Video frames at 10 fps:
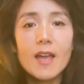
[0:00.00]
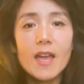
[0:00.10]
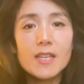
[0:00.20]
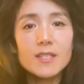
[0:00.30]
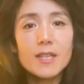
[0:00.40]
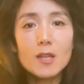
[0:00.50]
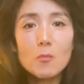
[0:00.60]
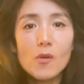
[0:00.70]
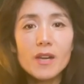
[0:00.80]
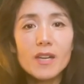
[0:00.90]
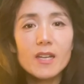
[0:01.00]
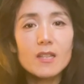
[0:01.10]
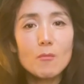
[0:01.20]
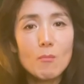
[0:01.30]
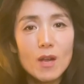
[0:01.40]
and celebrating
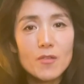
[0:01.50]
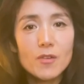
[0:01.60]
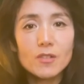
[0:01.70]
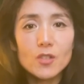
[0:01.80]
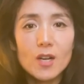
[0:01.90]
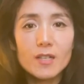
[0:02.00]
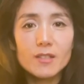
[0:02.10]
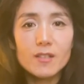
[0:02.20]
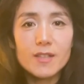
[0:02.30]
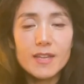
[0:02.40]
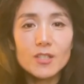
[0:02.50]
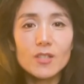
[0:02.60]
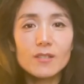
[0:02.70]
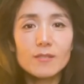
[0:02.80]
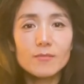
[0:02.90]
the mother-child connection.